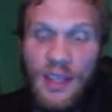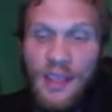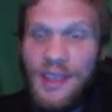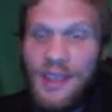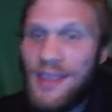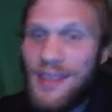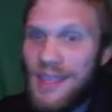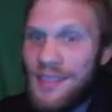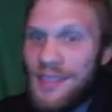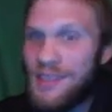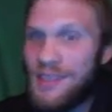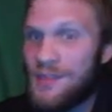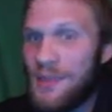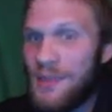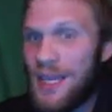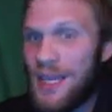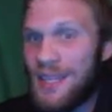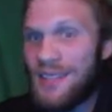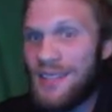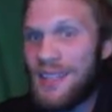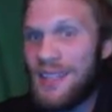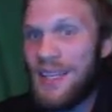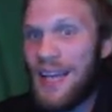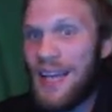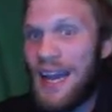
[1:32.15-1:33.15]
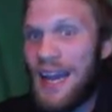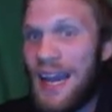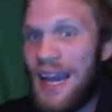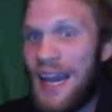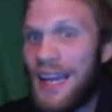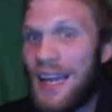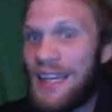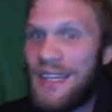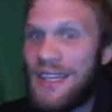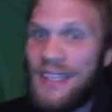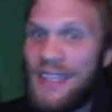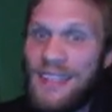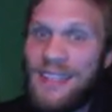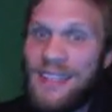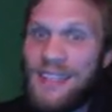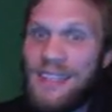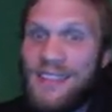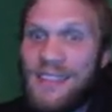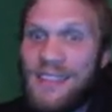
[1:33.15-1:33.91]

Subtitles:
This makes it highly